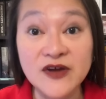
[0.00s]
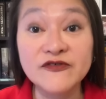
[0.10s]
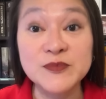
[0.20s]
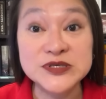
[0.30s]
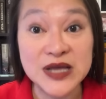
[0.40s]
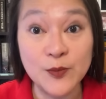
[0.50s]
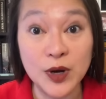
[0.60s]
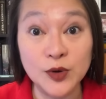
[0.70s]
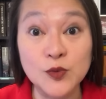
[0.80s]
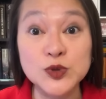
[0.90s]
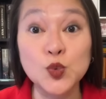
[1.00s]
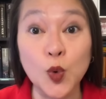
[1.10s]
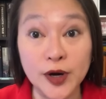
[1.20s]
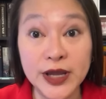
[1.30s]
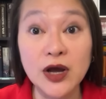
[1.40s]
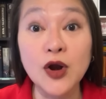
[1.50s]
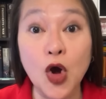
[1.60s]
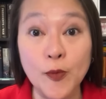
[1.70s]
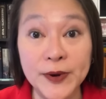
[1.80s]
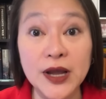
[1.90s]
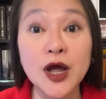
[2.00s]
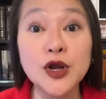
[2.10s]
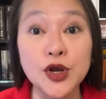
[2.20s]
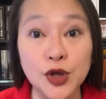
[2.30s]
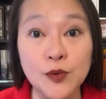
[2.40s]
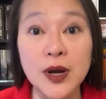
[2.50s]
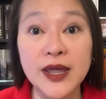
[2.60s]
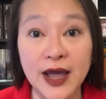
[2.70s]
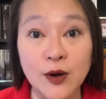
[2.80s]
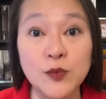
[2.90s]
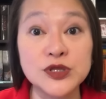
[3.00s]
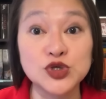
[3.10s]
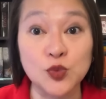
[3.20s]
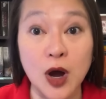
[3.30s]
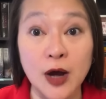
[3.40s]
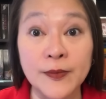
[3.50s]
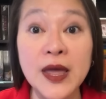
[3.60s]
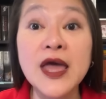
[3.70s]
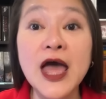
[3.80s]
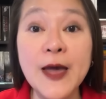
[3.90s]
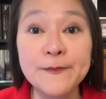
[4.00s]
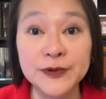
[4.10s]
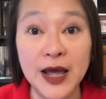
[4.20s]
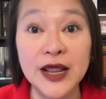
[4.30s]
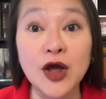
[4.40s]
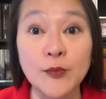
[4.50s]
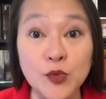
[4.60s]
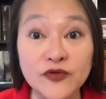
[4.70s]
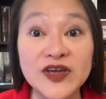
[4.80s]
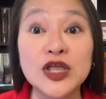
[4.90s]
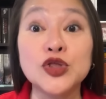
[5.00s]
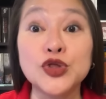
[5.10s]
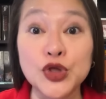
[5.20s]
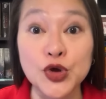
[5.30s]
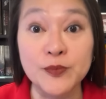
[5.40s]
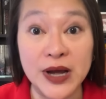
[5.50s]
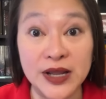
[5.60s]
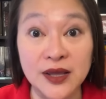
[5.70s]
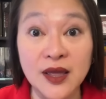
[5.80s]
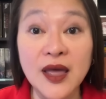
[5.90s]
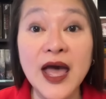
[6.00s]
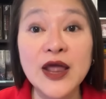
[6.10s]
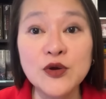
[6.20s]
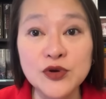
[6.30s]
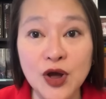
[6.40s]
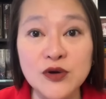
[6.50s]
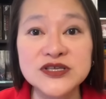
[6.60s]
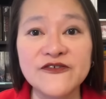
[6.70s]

from someone who was working on opening a new account with Schwab and planning on moving in new money, and who knows a